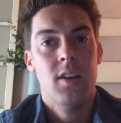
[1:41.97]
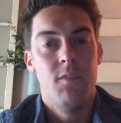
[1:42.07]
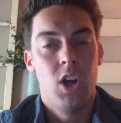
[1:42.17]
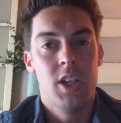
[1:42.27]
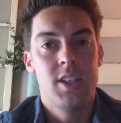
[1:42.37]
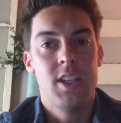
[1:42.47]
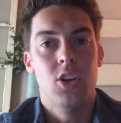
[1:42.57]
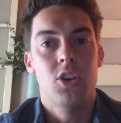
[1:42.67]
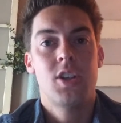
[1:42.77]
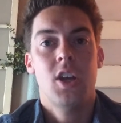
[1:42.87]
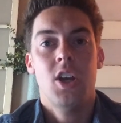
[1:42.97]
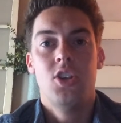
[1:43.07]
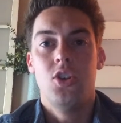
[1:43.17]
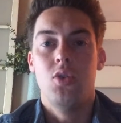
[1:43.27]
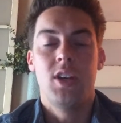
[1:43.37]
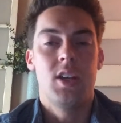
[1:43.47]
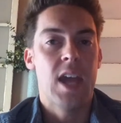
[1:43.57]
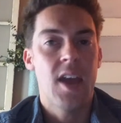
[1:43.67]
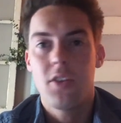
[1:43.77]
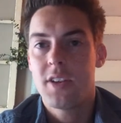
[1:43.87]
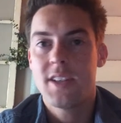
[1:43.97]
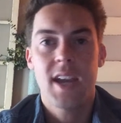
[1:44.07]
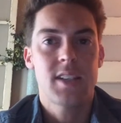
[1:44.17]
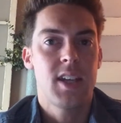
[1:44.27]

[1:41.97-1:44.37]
volunteers to gather the snacks